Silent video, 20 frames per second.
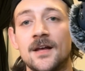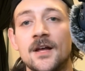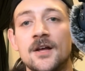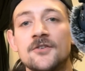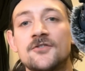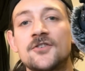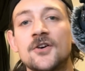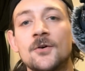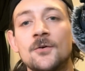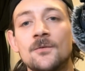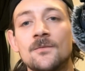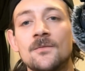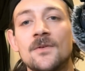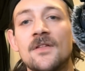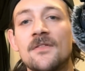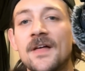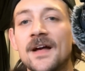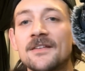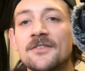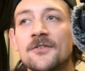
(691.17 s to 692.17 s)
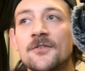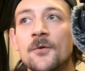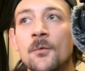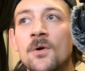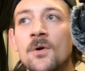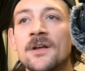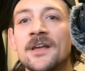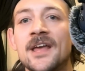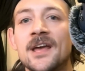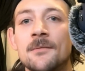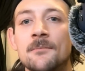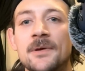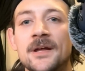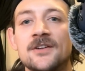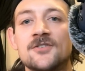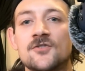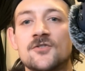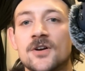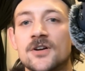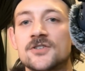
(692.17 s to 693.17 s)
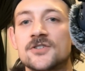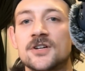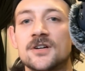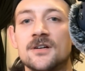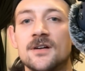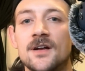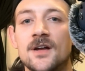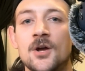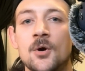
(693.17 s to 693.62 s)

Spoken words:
So that's the one campaign structure.